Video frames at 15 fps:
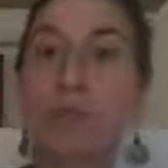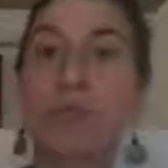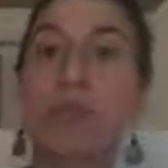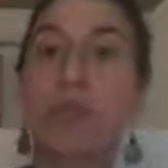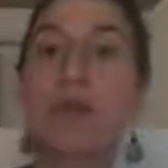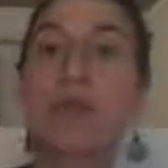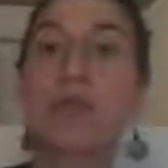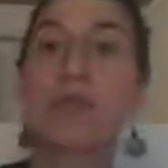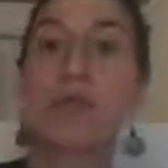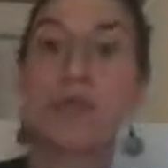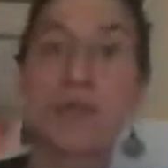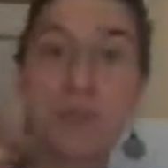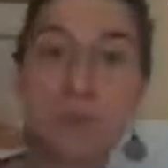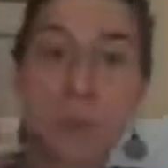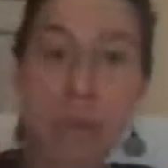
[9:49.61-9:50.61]
We don't
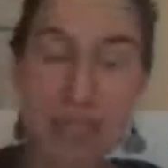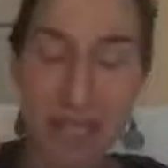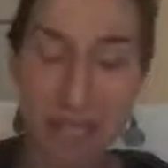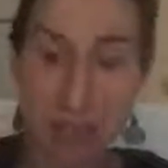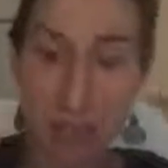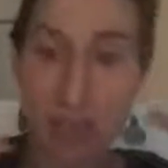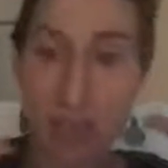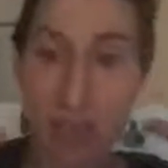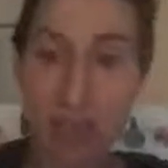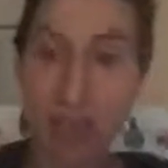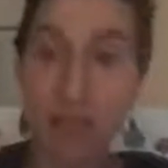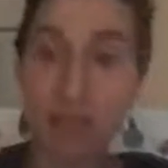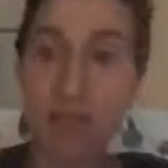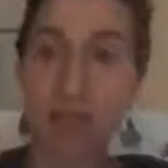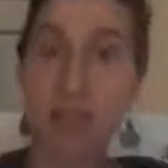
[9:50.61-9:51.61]
trust what is
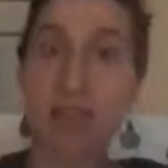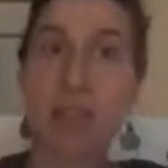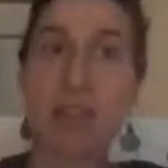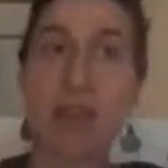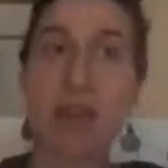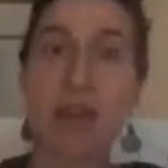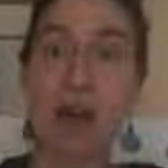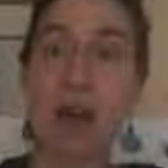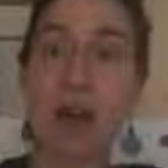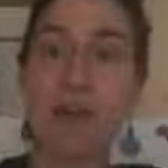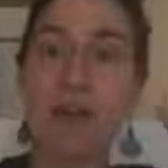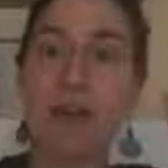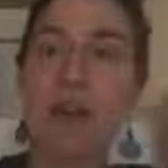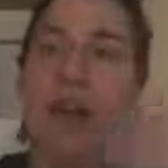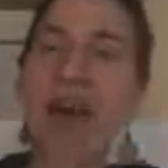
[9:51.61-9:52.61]
present if we
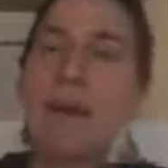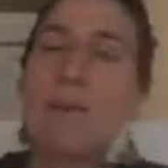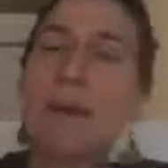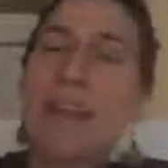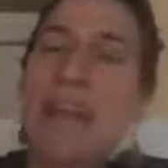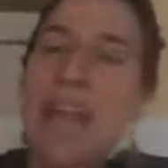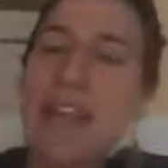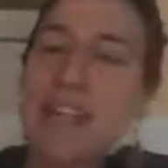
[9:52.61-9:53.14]
take that off.